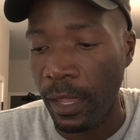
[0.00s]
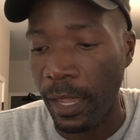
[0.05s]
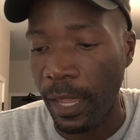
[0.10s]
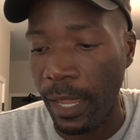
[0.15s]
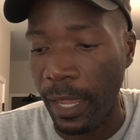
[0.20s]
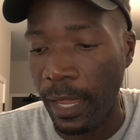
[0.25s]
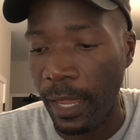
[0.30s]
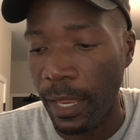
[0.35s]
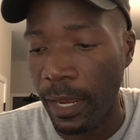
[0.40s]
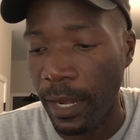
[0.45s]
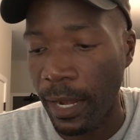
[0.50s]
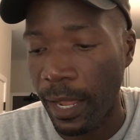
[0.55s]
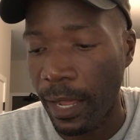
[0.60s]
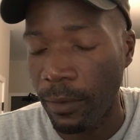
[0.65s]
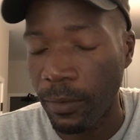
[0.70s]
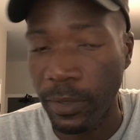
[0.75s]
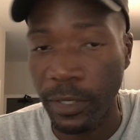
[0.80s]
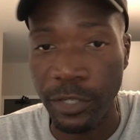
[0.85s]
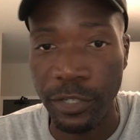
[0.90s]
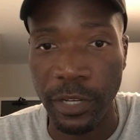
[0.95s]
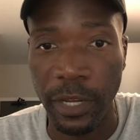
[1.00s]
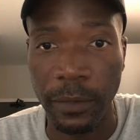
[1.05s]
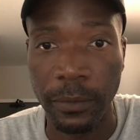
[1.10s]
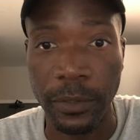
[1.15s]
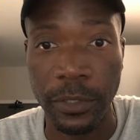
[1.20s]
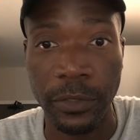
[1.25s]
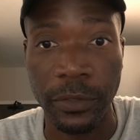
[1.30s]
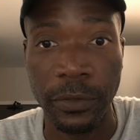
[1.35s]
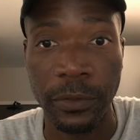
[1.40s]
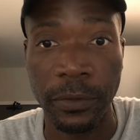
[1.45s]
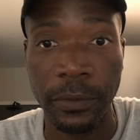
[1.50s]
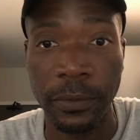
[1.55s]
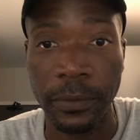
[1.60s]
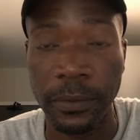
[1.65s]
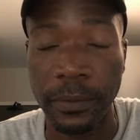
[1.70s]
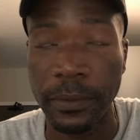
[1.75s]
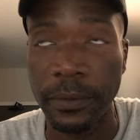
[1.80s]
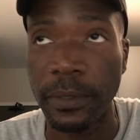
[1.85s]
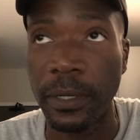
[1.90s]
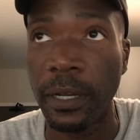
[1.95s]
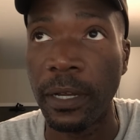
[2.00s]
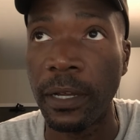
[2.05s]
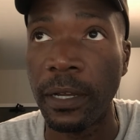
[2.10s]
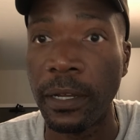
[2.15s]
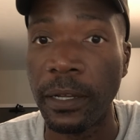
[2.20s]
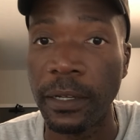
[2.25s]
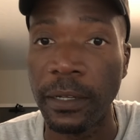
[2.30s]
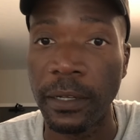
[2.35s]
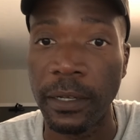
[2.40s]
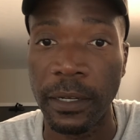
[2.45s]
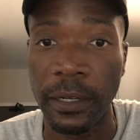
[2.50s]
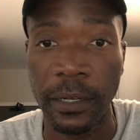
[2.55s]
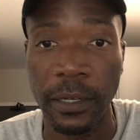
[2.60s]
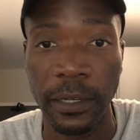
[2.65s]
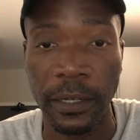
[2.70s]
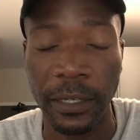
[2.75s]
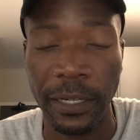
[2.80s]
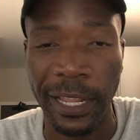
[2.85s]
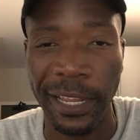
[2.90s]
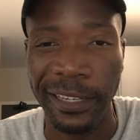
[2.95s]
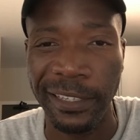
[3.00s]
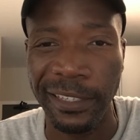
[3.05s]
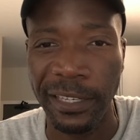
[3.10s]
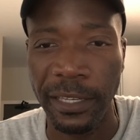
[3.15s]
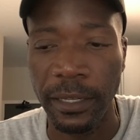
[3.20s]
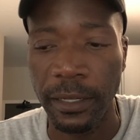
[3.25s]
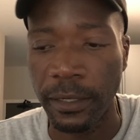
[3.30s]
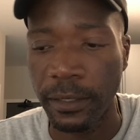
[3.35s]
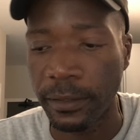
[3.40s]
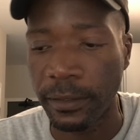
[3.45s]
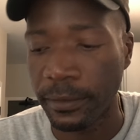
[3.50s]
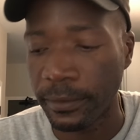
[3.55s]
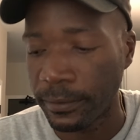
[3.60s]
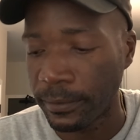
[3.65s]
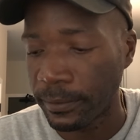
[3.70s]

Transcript: And I want to share with you uh, uh, an idea,